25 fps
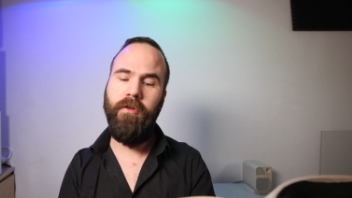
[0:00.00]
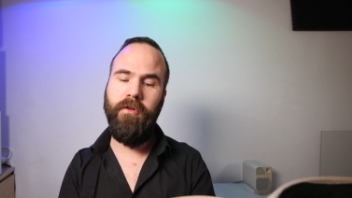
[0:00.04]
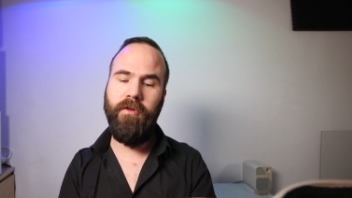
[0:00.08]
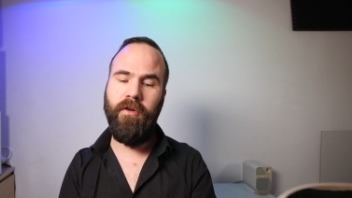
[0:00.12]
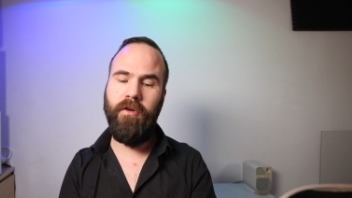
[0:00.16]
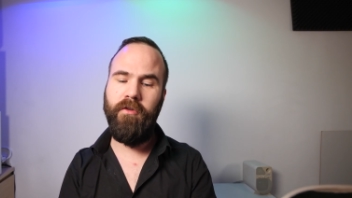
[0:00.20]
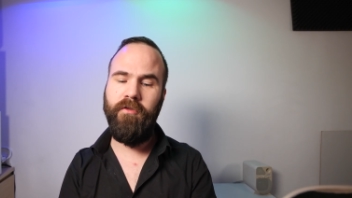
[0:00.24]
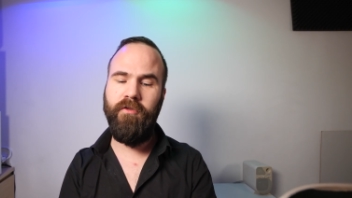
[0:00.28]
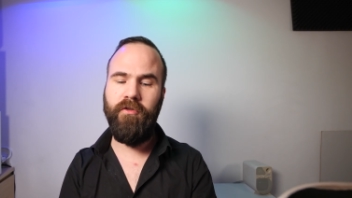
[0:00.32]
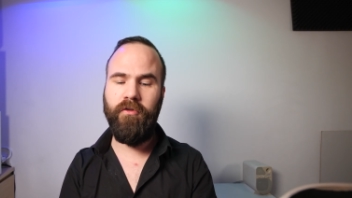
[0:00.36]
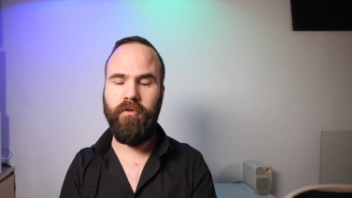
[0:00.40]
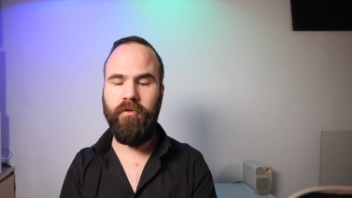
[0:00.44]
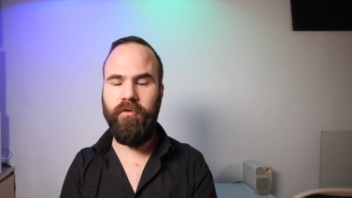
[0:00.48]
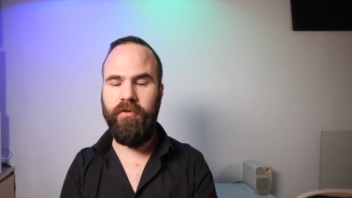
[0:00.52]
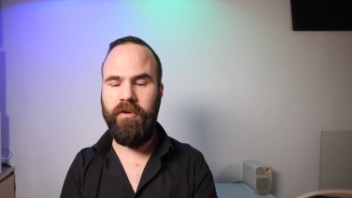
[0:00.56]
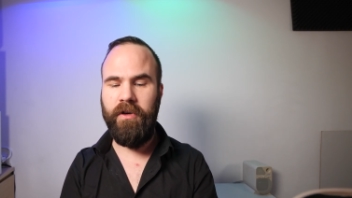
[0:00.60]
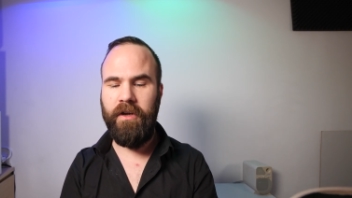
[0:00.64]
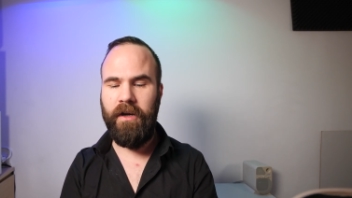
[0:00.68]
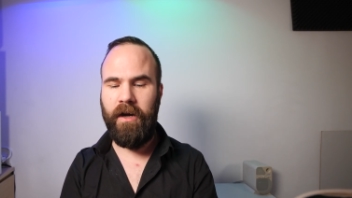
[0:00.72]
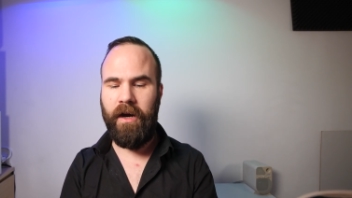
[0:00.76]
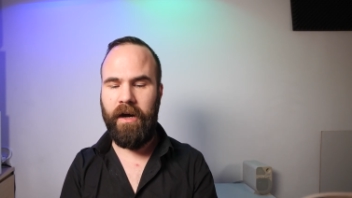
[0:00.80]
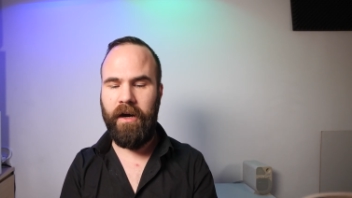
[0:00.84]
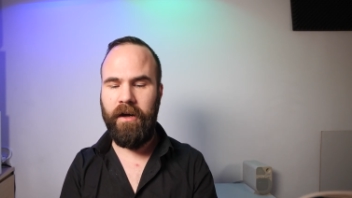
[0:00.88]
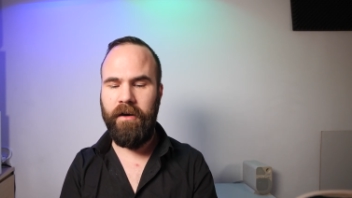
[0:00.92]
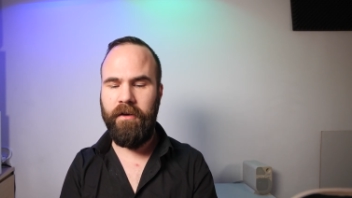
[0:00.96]

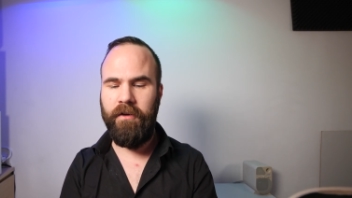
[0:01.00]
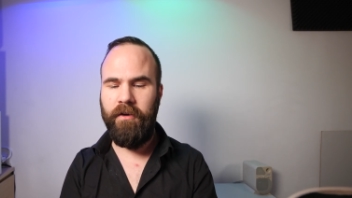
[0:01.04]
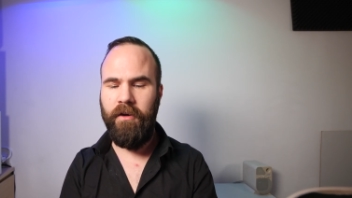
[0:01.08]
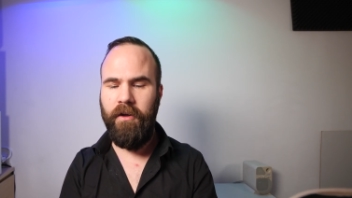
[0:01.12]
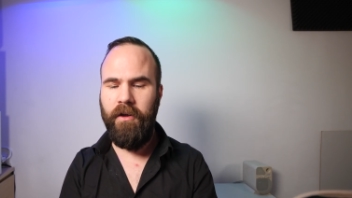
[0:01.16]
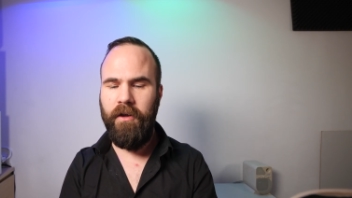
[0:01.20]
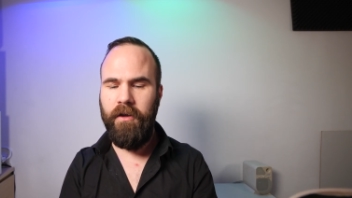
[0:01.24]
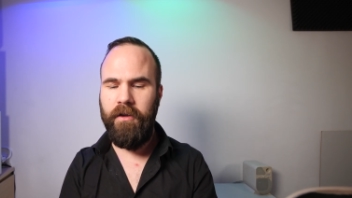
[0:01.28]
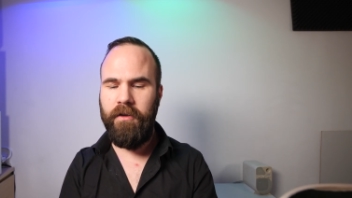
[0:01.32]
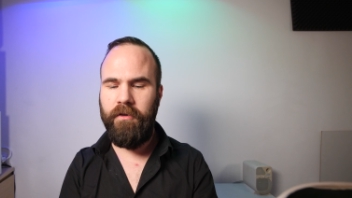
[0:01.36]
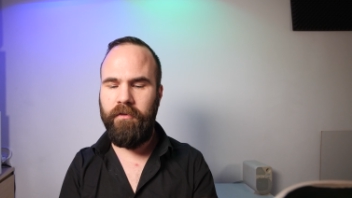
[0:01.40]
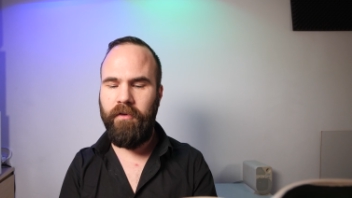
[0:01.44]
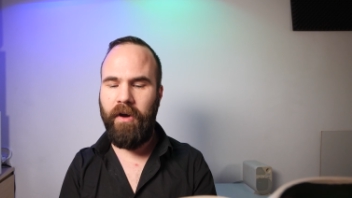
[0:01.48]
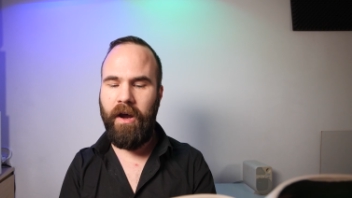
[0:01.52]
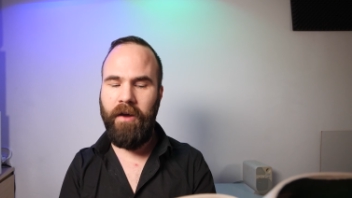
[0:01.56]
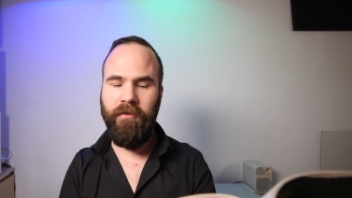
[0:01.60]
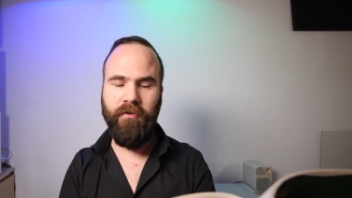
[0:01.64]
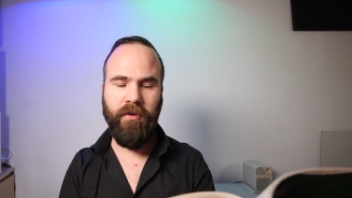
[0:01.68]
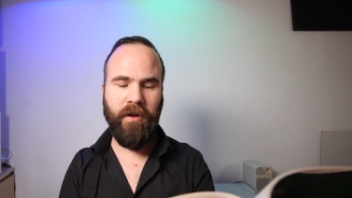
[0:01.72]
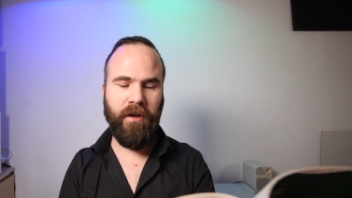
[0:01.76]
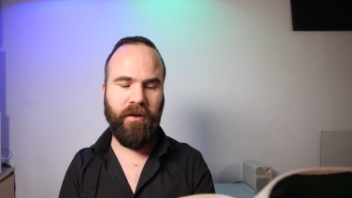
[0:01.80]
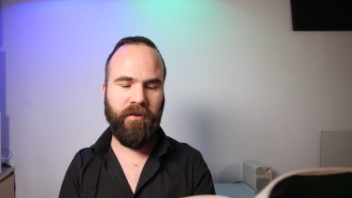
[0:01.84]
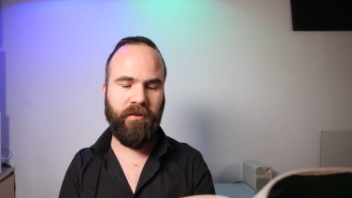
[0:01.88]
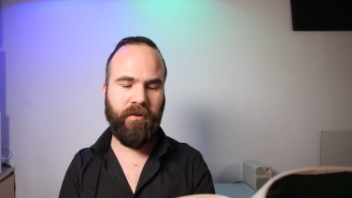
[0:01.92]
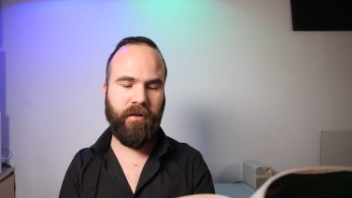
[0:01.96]
non-SCSI hard
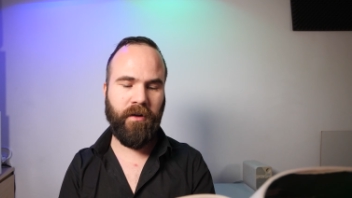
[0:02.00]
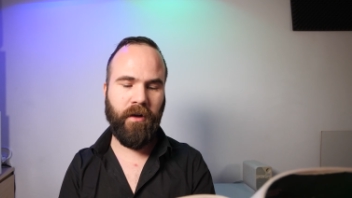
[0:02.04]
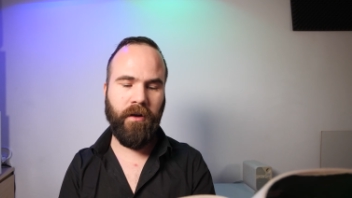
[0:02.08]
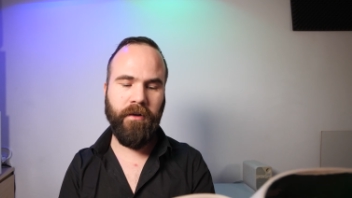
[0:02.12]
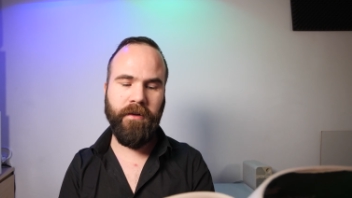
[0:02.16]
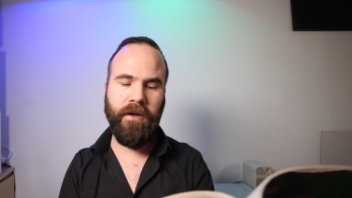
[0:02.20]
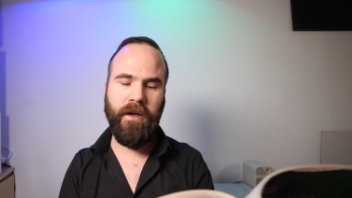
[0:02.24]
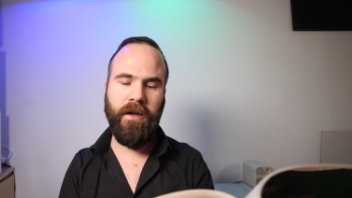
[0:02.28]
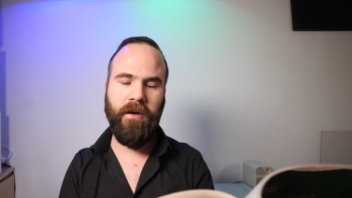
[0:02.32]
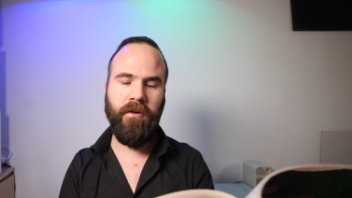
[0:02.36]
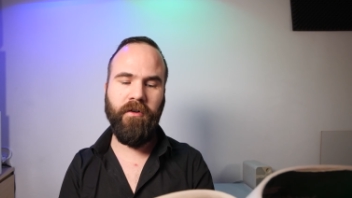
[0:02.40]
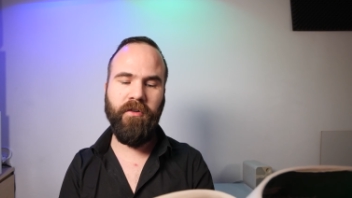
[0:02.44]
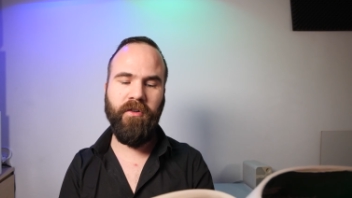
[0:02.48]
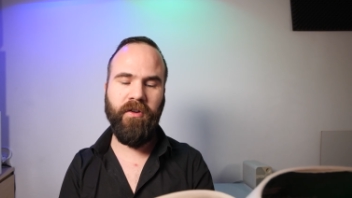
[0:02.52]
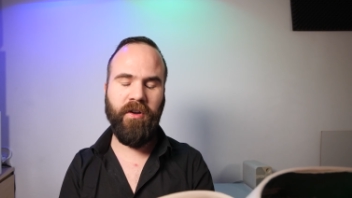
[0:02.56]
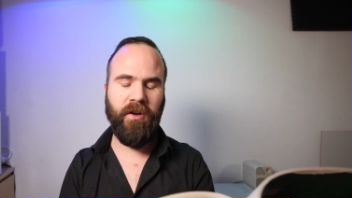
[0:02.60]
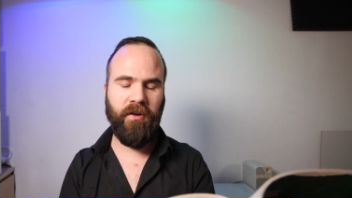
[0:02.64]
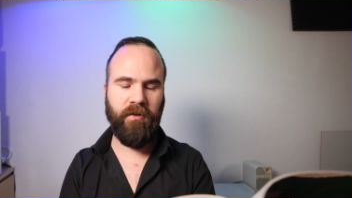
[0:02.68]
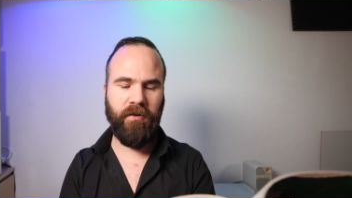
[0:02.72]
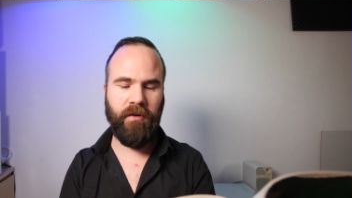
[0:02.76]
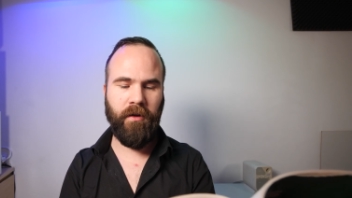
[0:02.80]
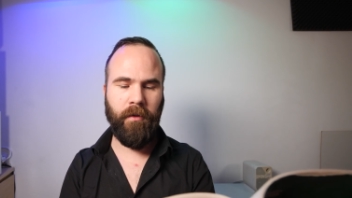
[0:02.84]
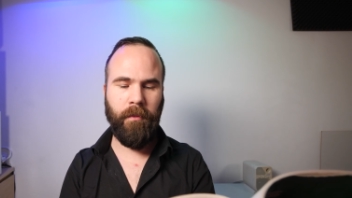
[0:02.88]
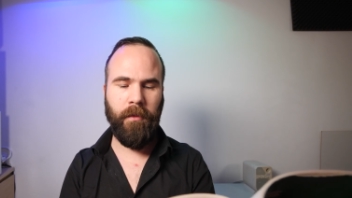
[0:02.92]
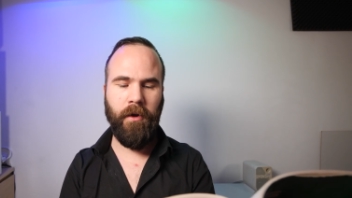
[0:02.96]
drives installed in your
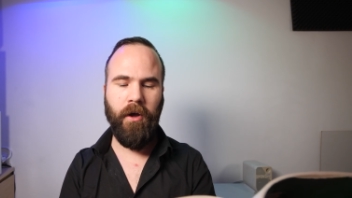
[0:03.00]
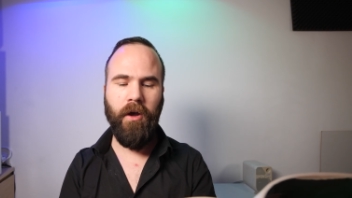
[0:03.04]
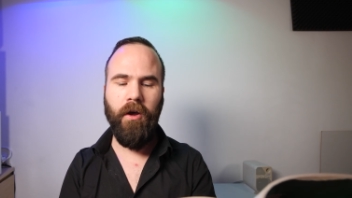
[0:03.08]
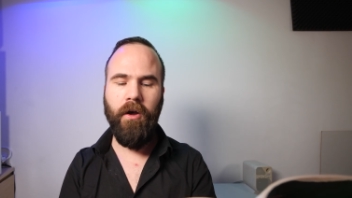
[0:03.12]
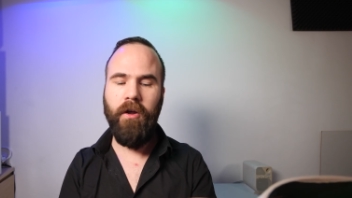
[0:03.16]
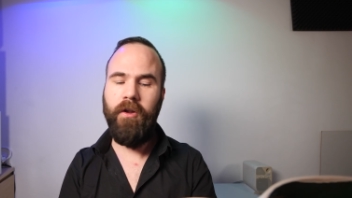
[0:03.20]
system.